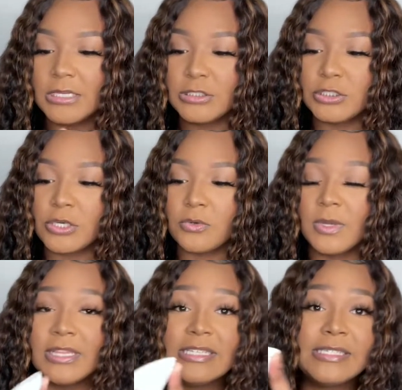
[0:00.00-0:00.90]
So
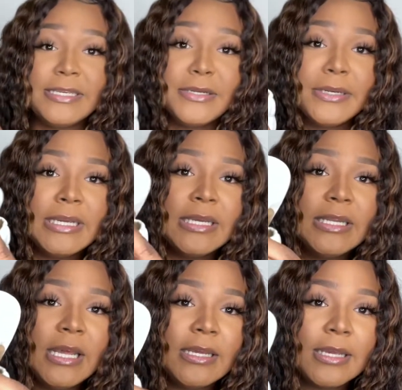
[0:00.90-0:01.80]
this here,
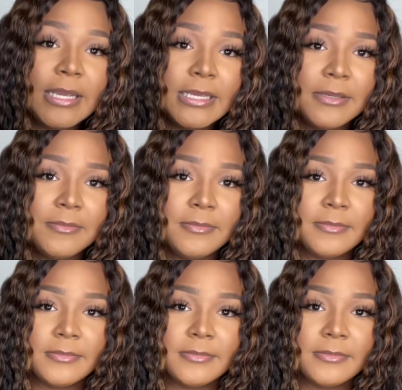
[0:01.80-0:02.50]
it came